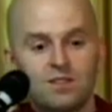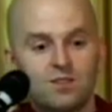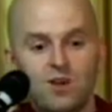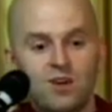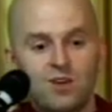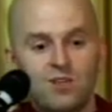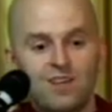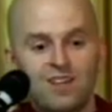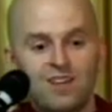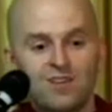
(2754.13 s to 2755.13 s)
It's not all
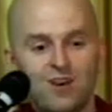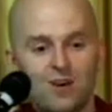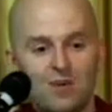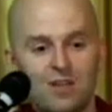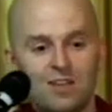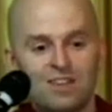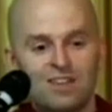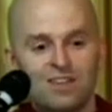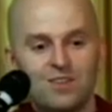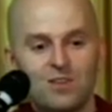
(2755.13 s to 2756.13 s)
that uncommon,
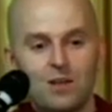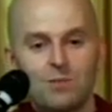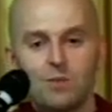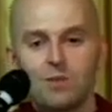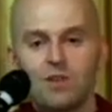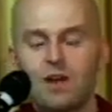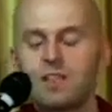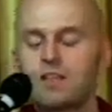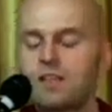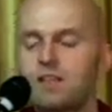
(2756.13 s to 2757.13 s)
right? People say,
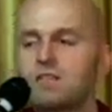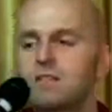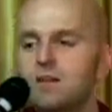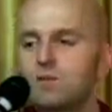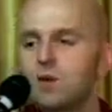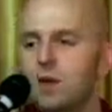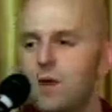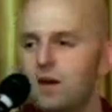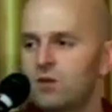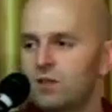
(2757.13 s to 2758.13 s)
I get things done when
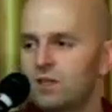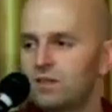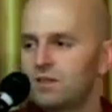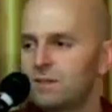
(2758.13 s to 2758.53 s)
I'm angry,